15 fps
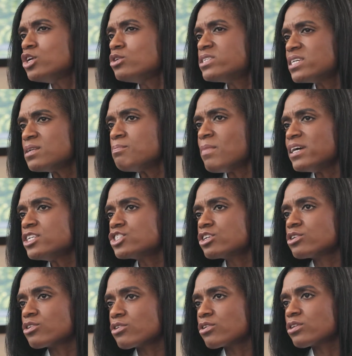You did
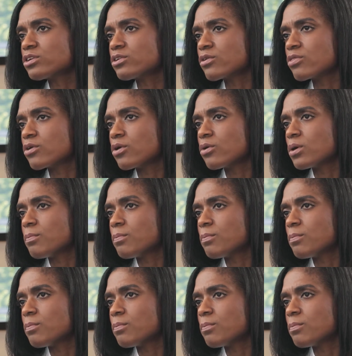mention earlier, though,